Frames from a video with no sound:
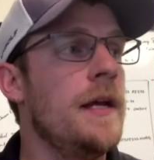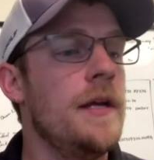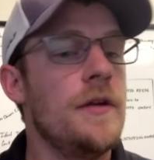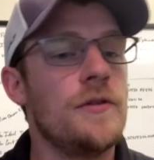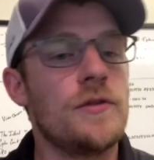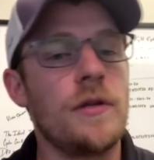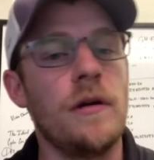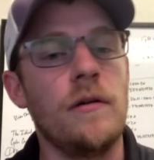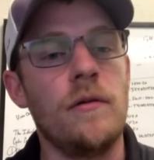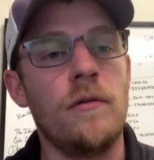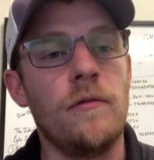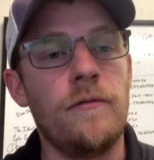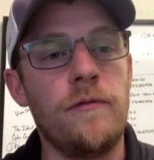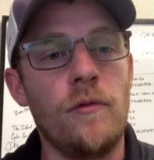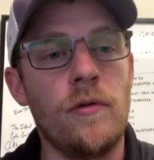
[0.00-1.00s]

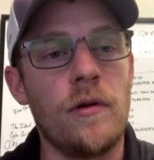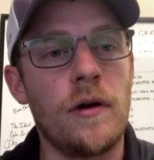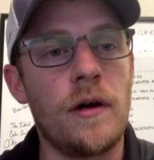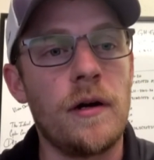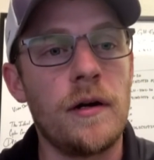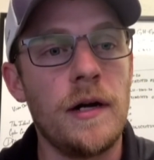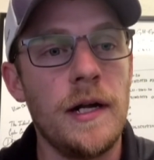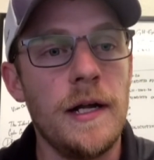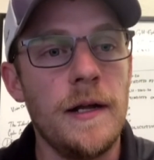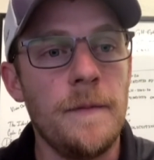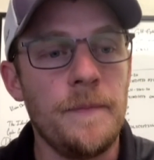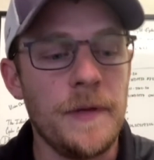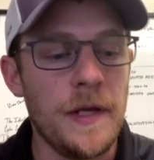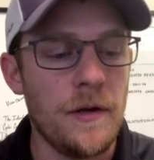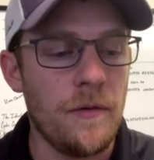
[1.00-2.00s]
So for
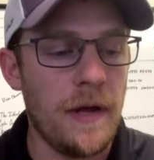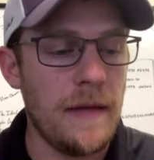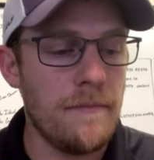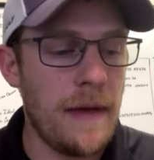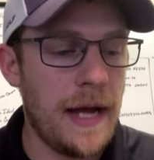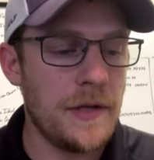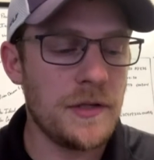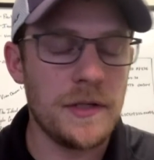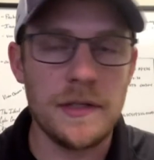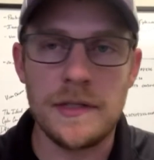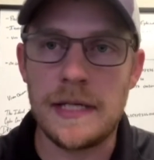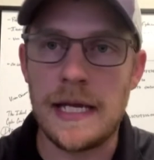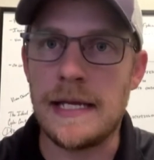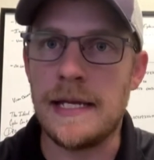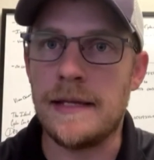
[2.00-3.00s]
imagine
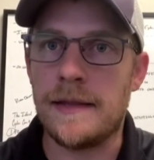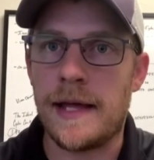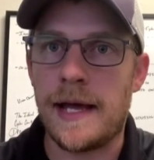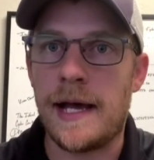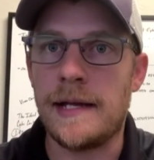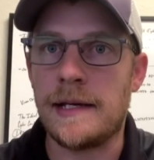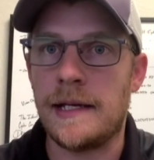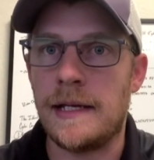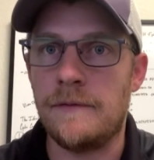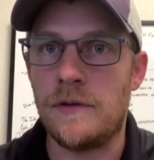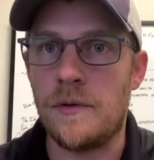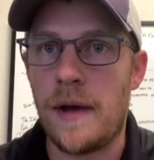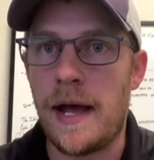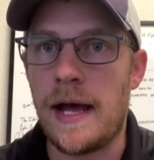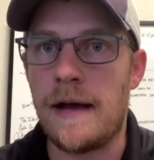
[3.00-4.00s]
taking that, and if
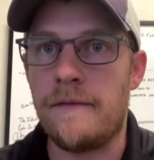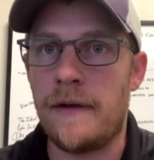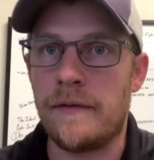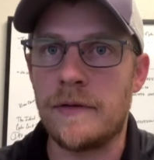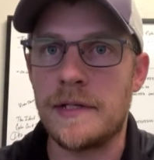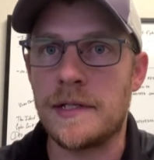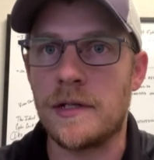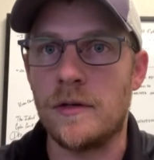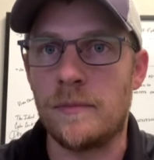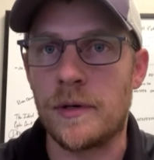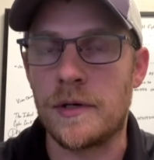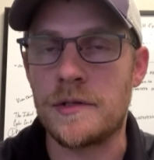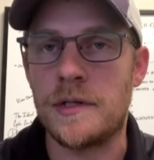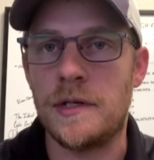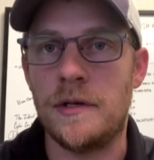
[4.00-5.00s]
you have every single
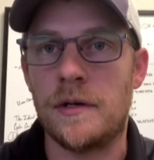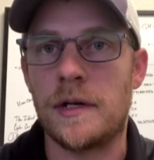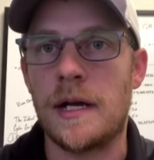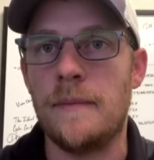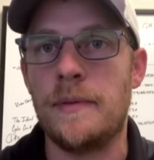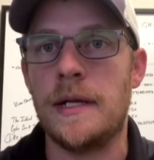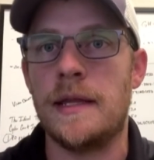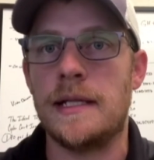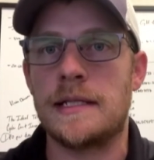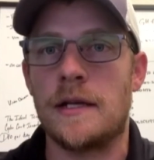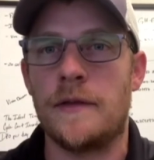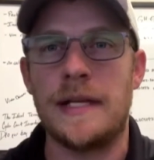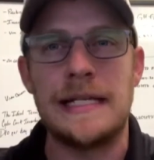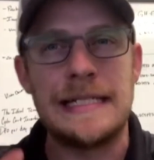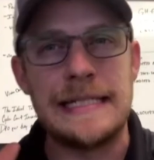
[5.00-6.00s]
person in your company that's
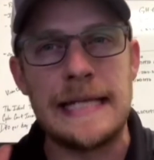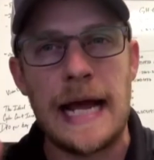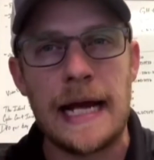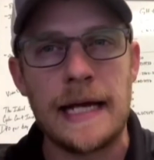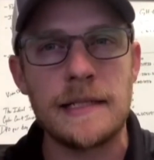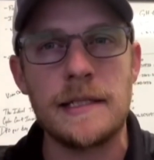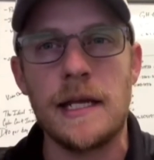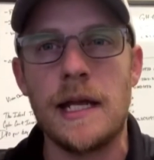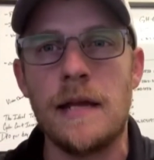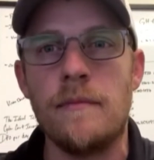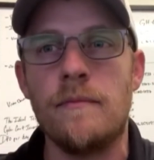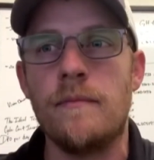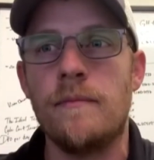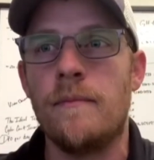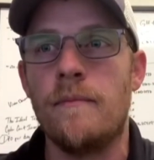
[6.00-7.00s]
on the exact
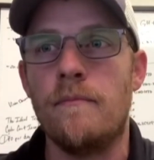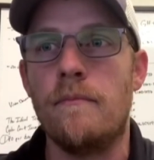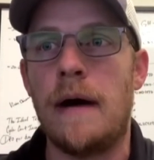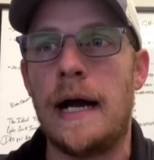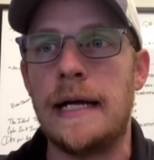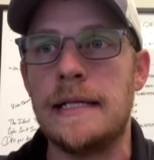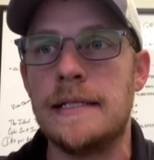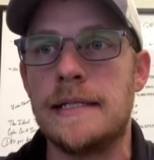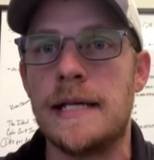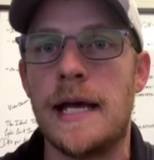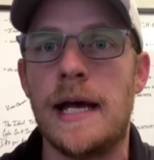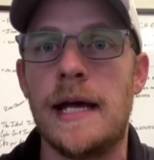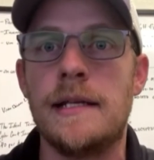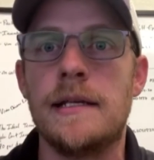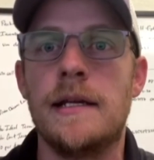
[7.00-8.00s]
same
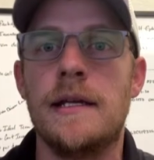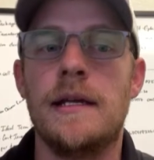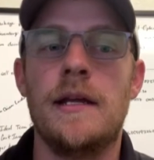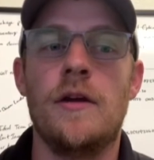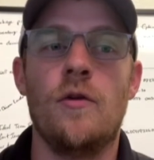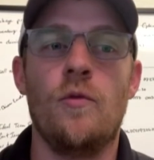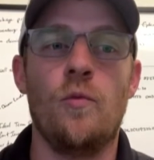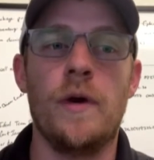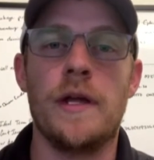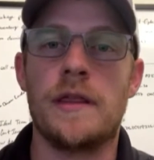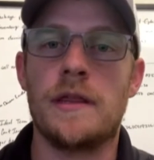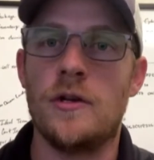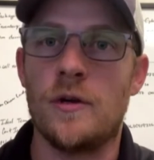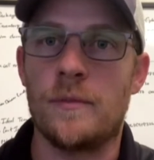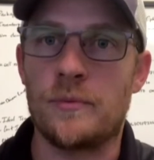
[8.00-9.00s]
mindset with
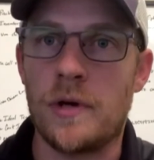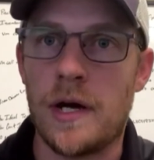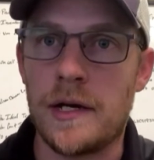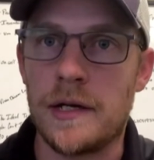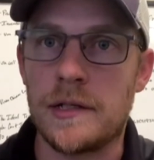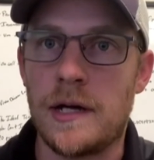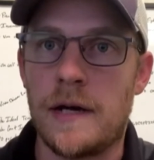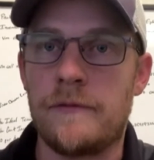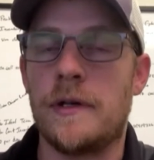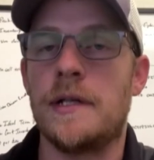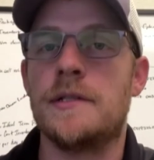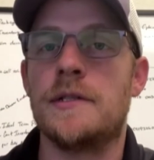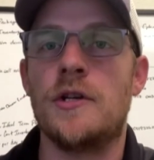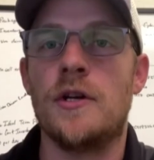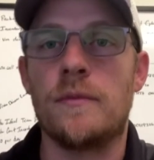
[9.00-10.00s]
your product
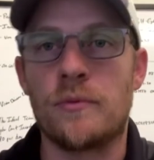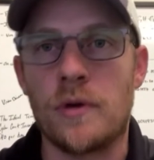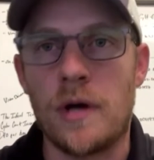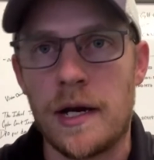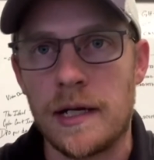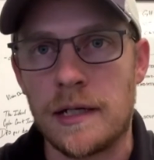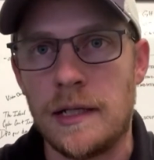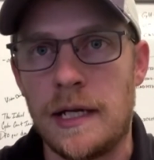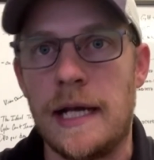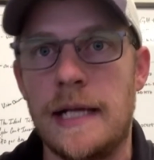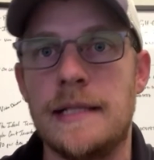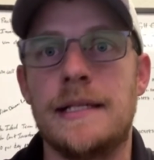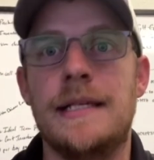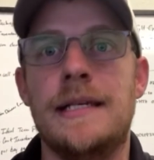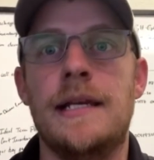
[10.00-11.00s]
offerings and your product
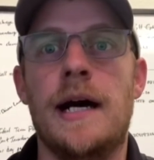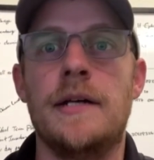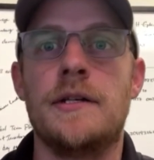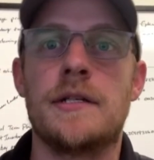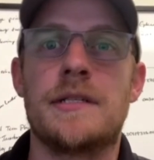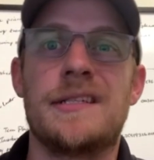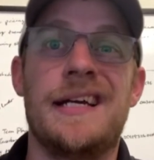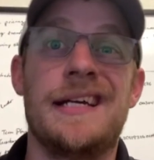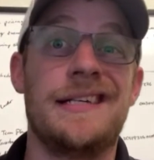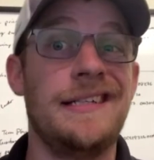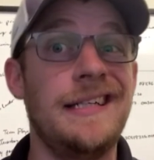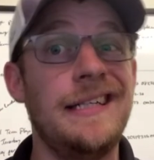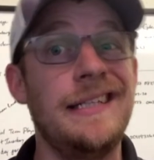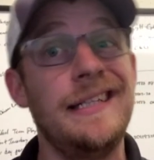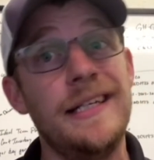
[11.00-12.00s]
lines, and not just like,
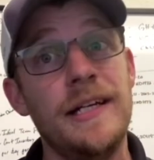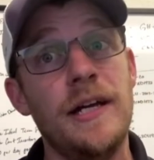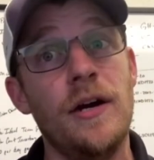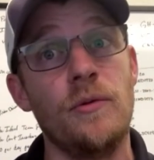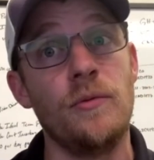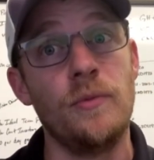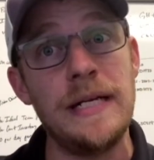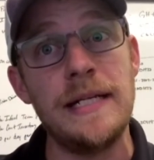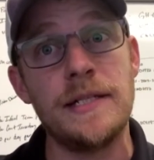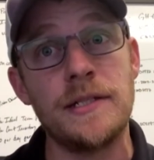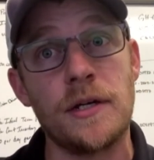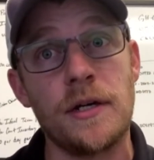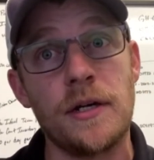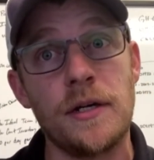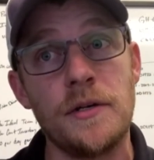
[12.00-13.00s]
I need to go
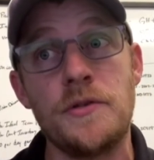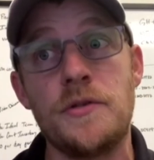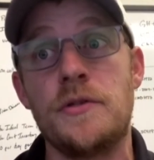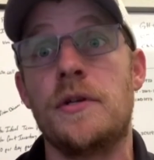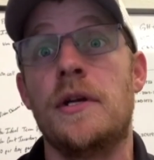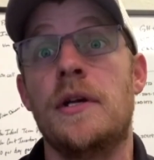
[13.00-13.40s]
research